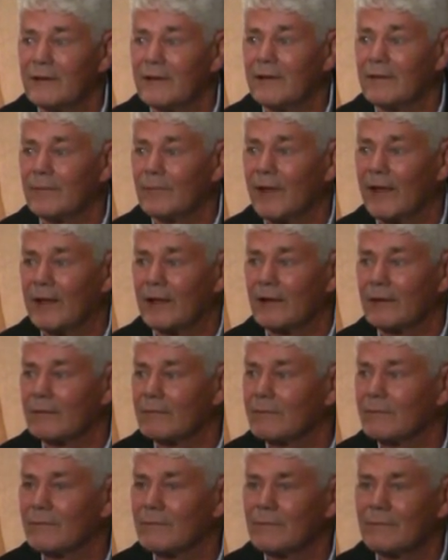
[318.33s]
and make
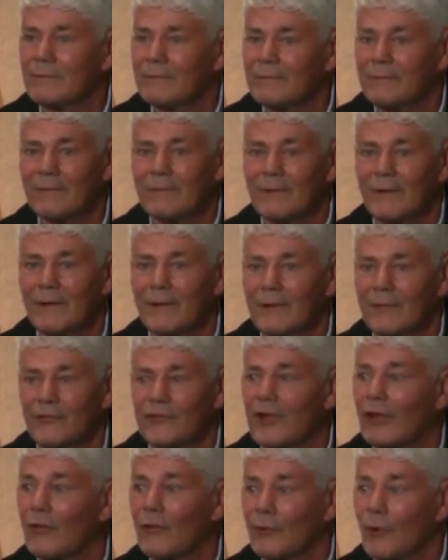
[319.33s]
it
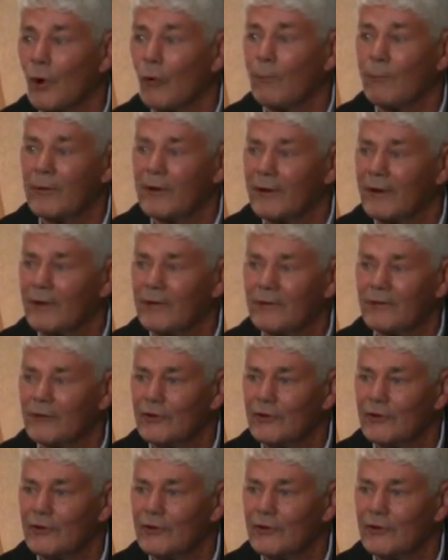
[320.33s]
sell their own beer.